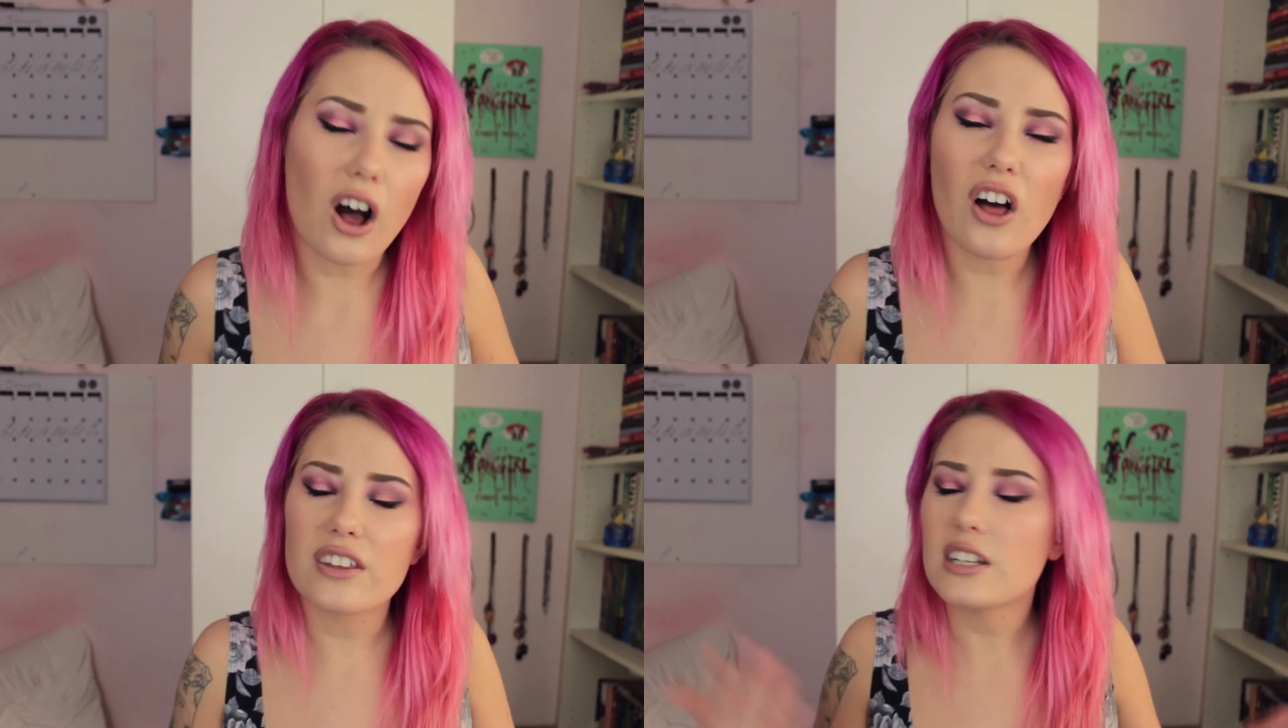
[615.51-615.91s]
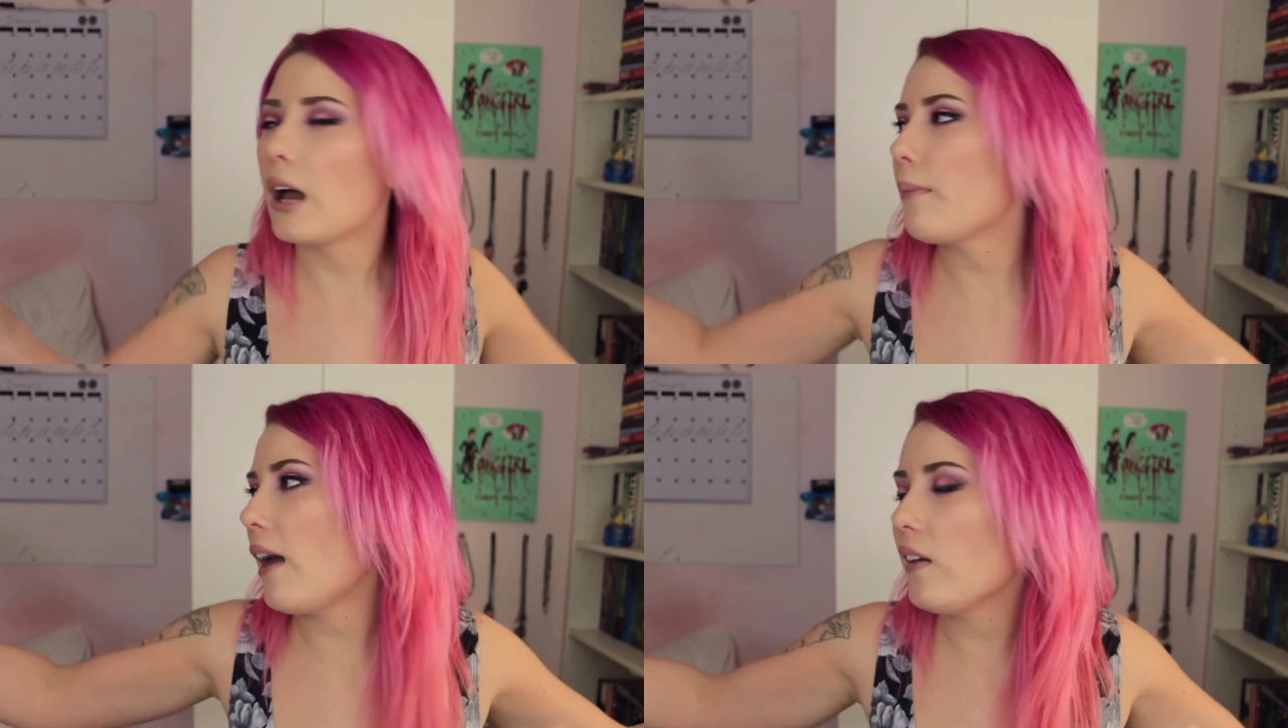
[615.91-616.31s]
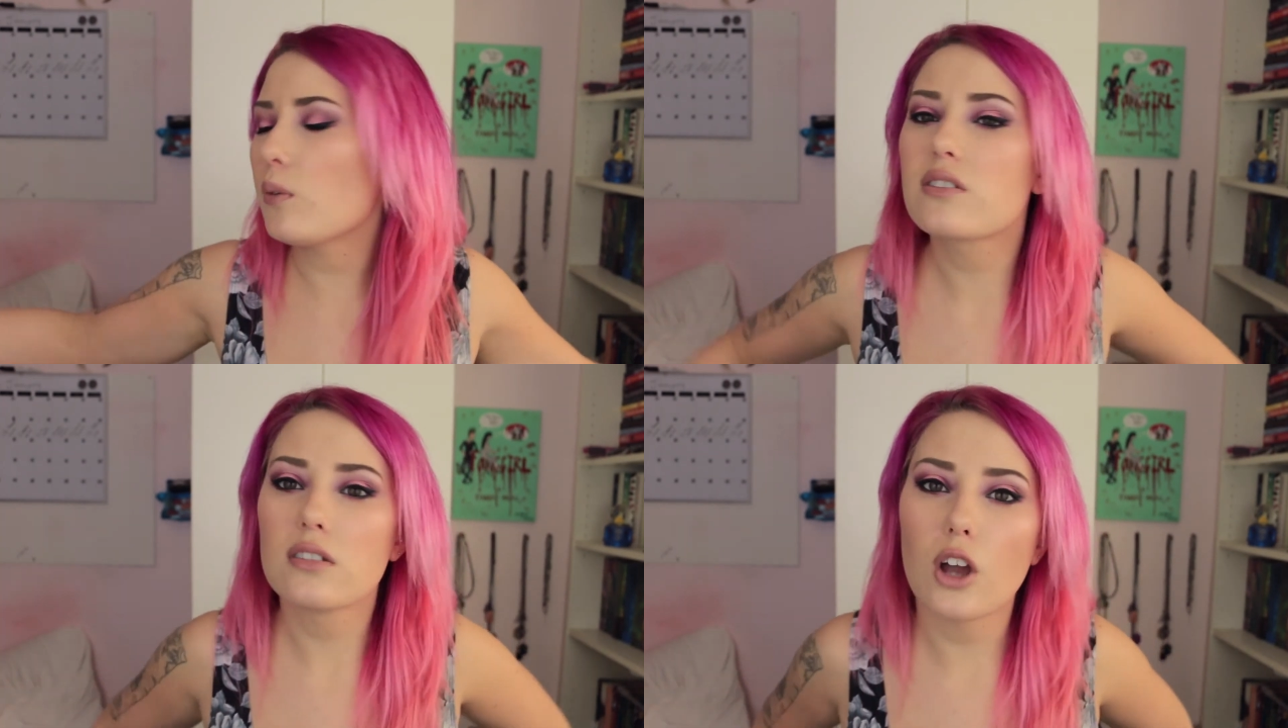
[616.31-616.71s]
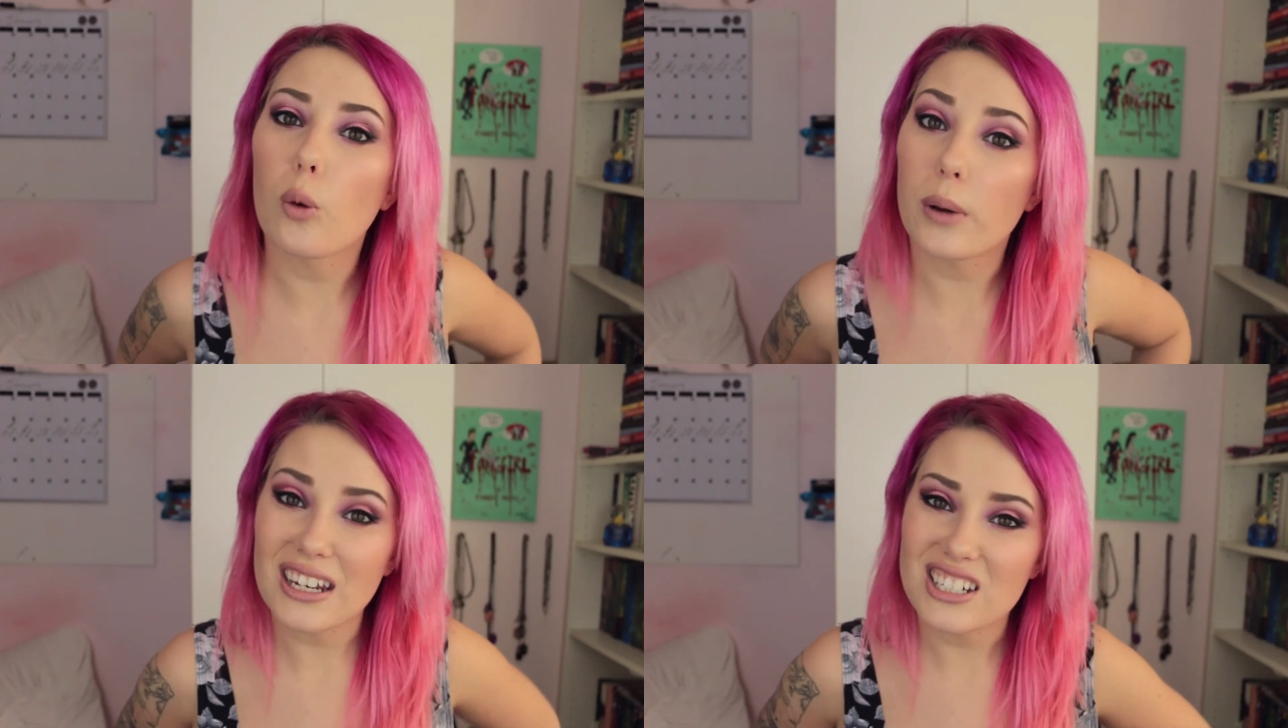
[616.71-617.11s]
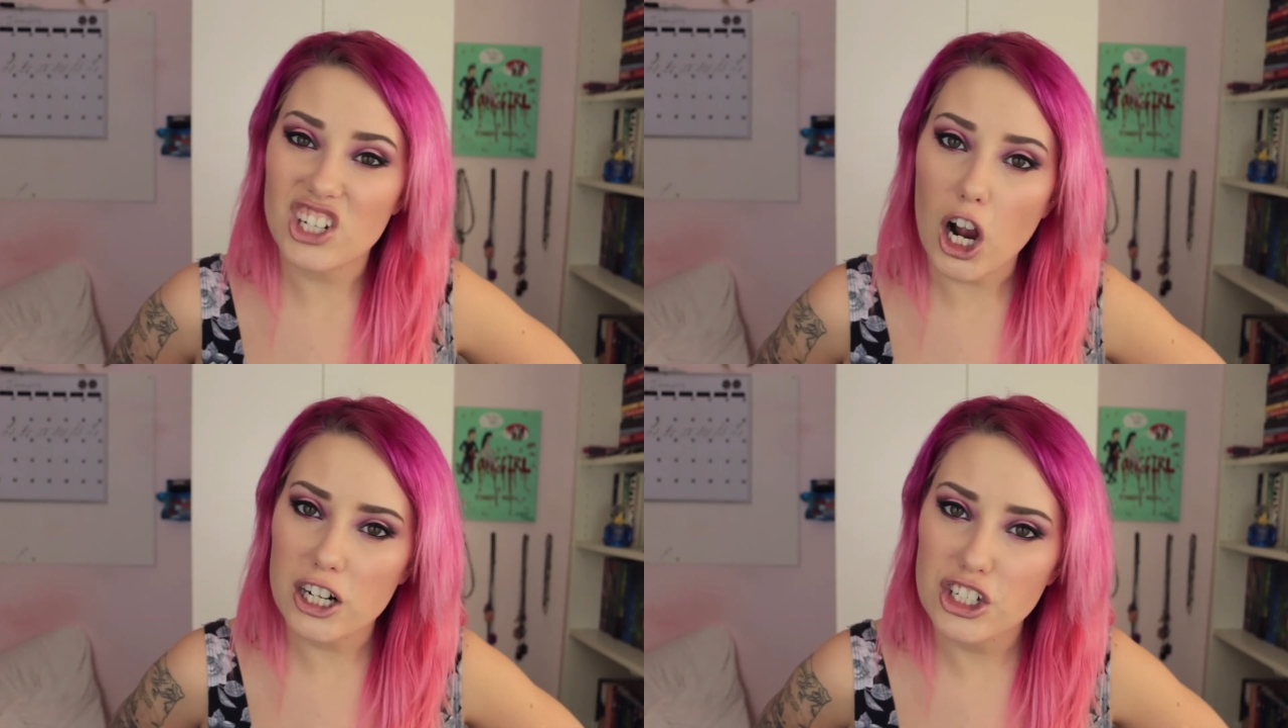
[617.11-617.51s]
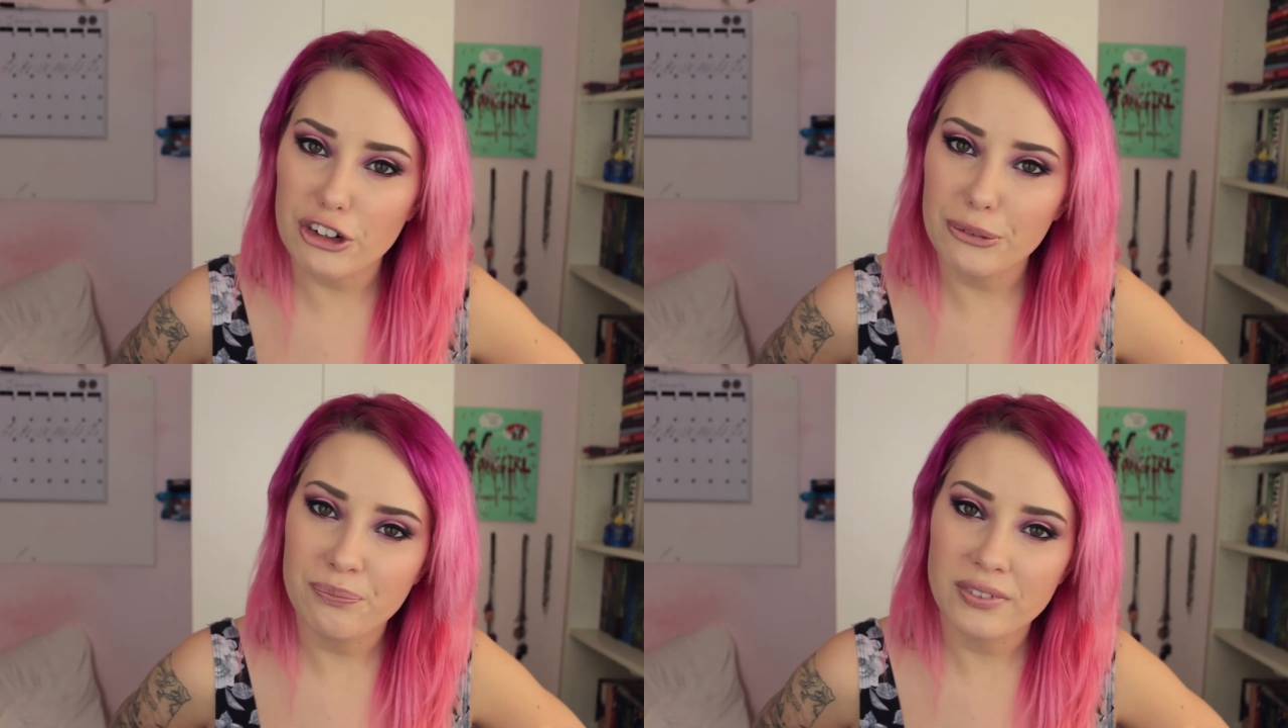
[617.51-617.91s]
all the time, and there was nobody to talk to.